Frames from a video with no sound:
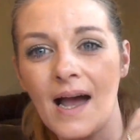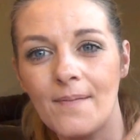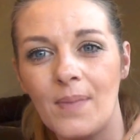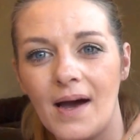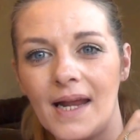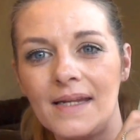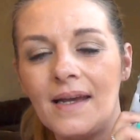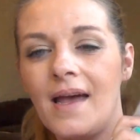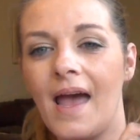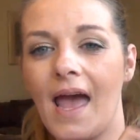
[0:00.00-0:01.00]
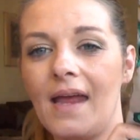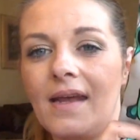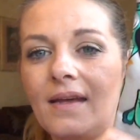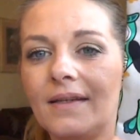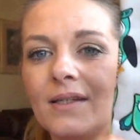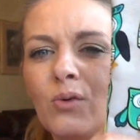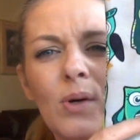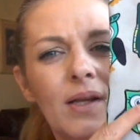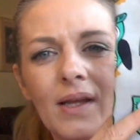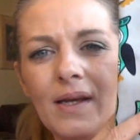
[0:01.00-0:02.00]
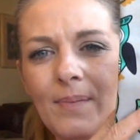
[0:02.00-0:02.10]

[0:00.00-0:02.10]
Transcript: I bought it, and it has quickly